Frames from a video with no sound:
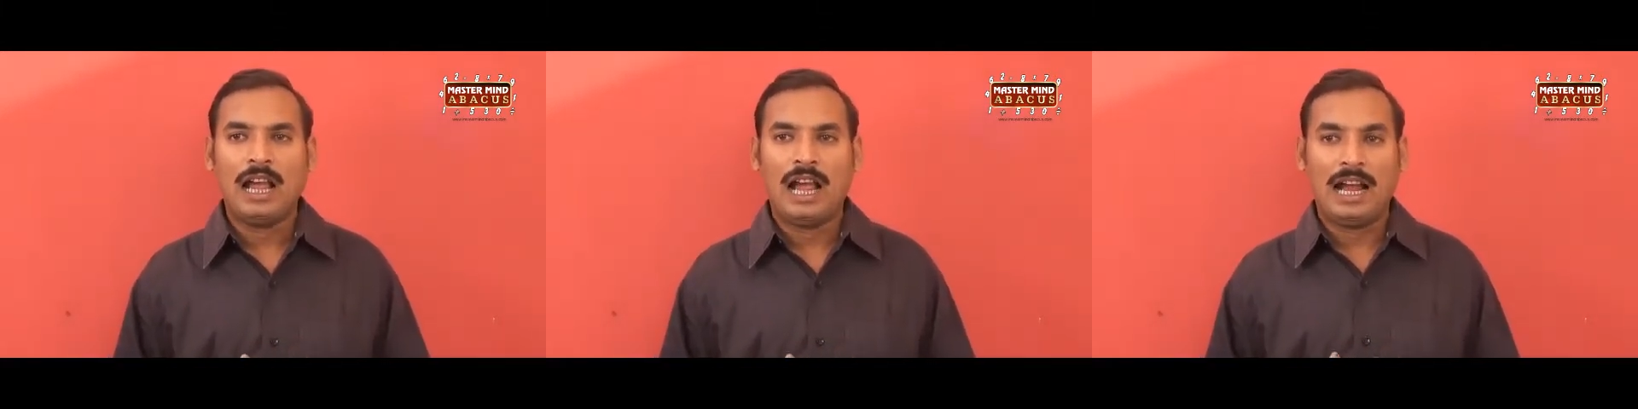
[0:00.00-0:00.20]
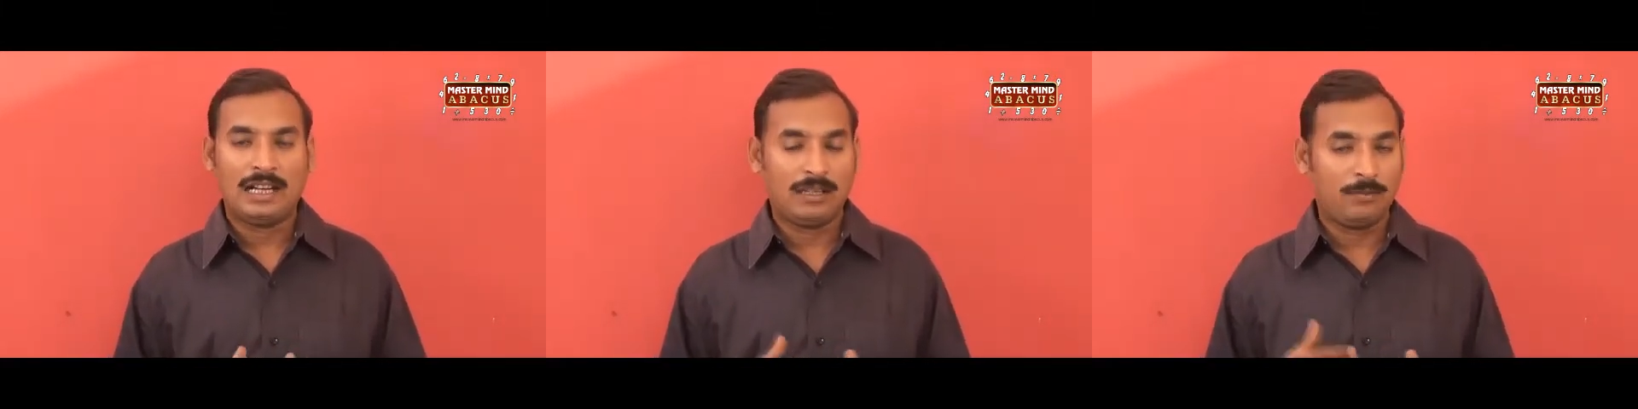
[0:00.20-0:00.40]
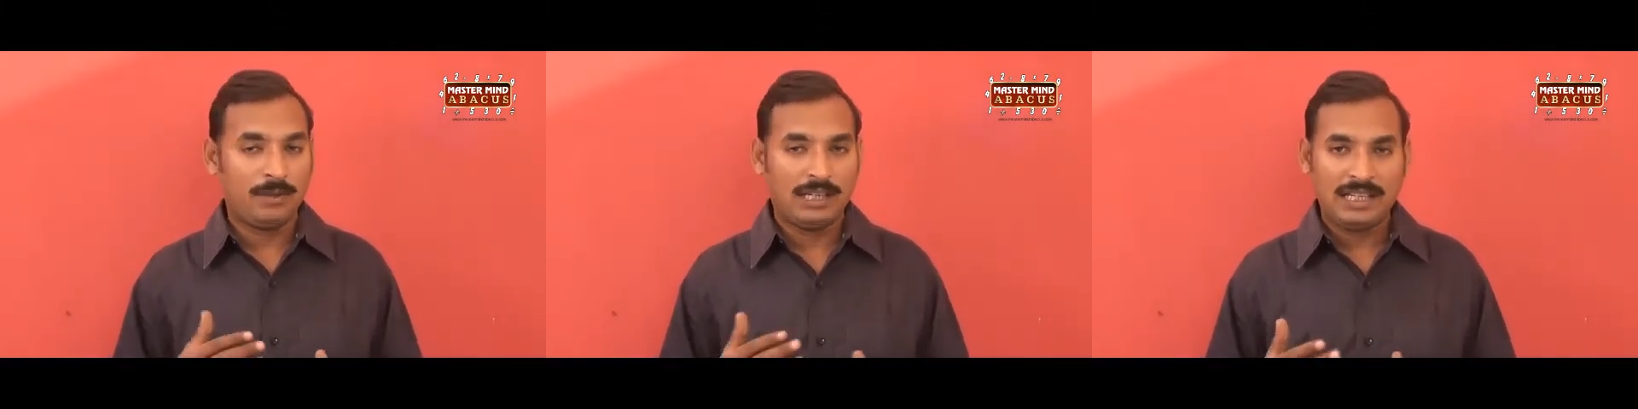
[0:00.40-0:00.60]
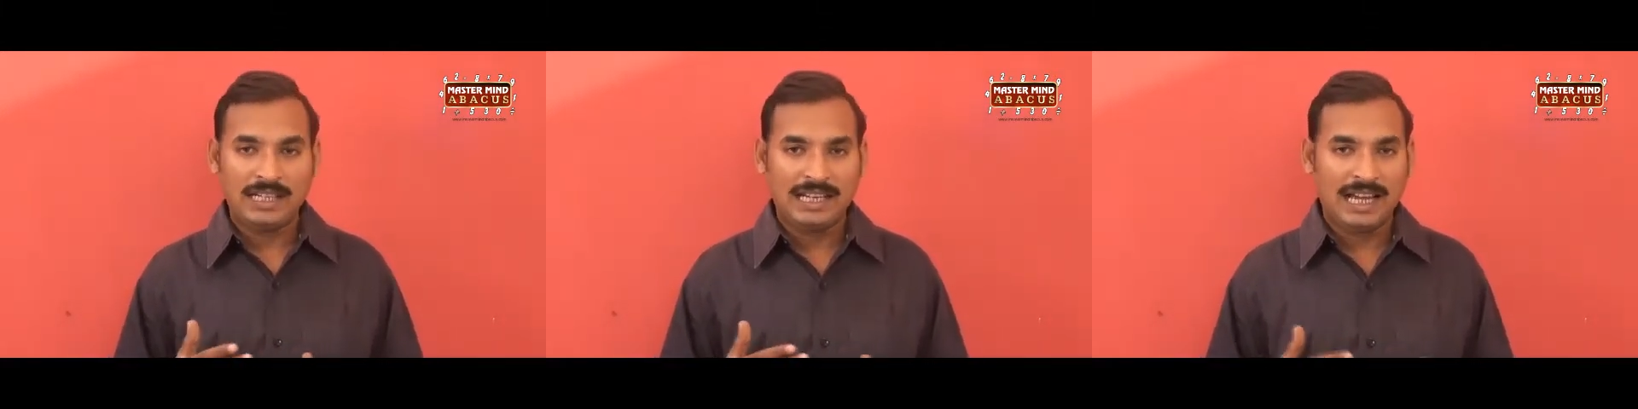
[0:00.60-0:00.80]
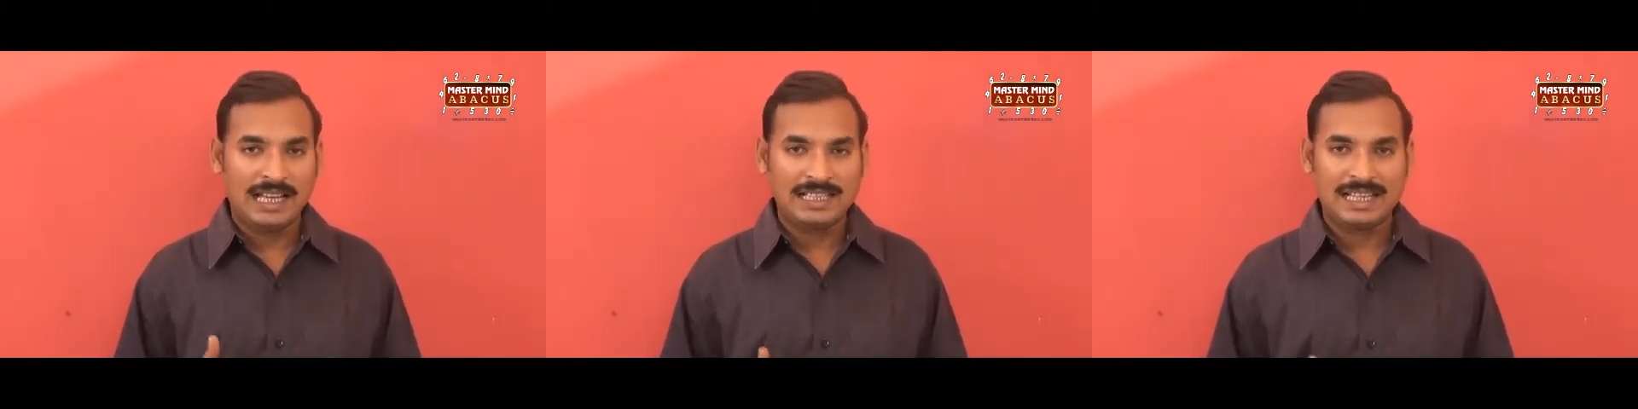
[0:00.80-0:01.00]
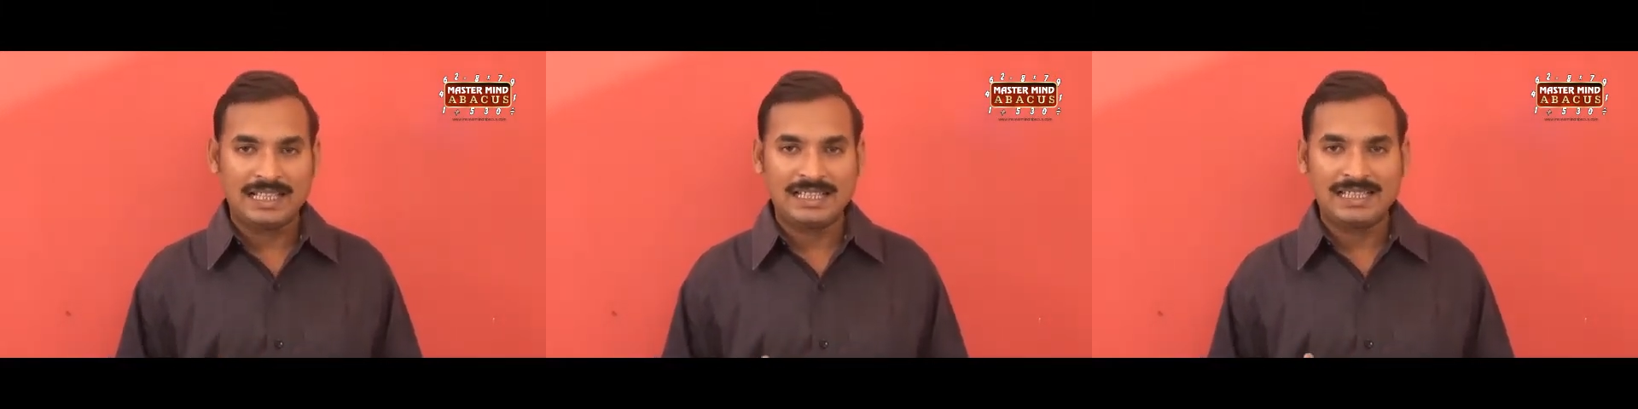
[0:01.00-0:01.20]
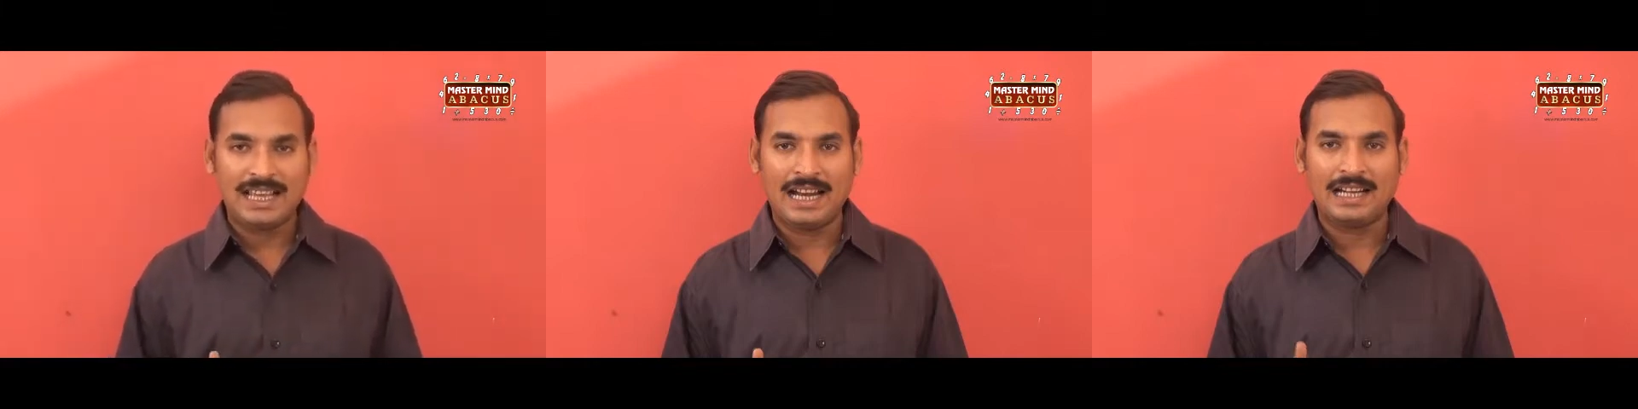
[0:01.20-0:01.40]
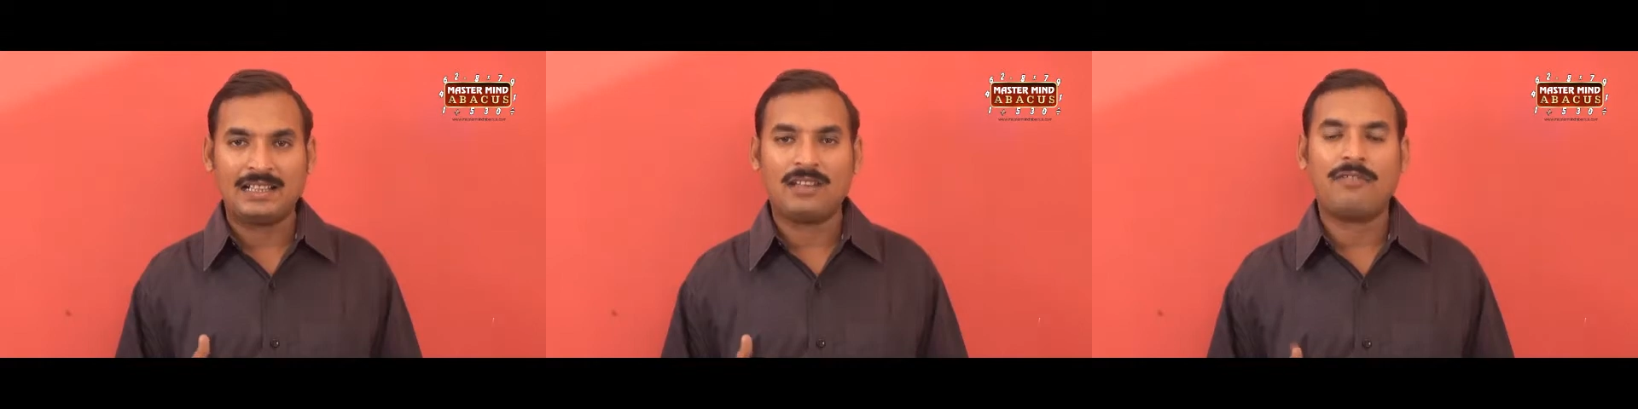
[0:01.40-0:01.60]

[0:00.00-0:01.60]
At the beginning, as I said,